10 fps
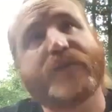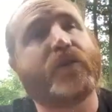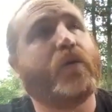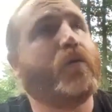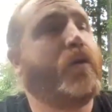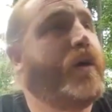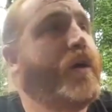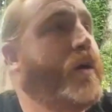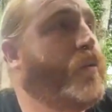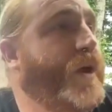so
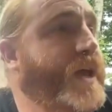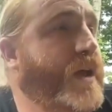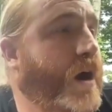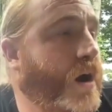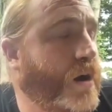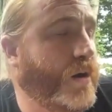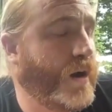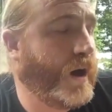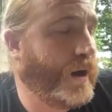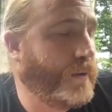we're
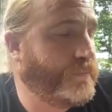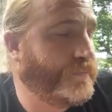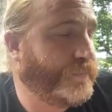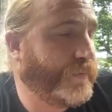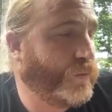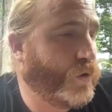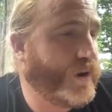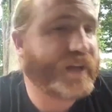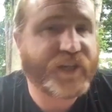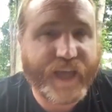an
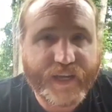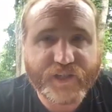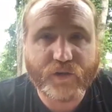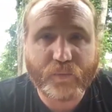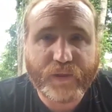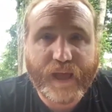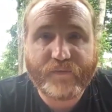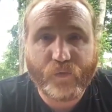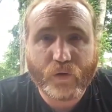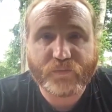educational
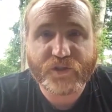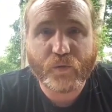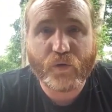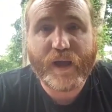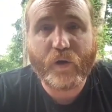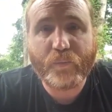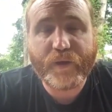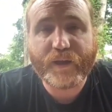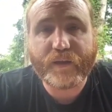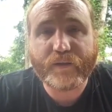platform, so we're
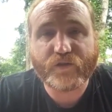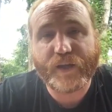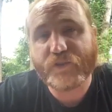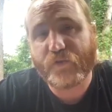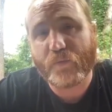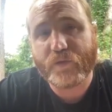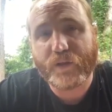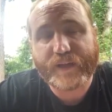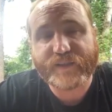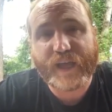helping transform the
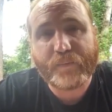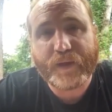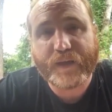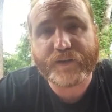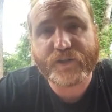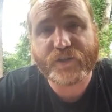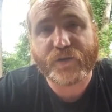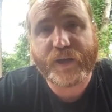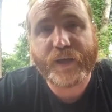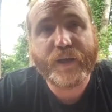landscaping
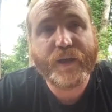industry.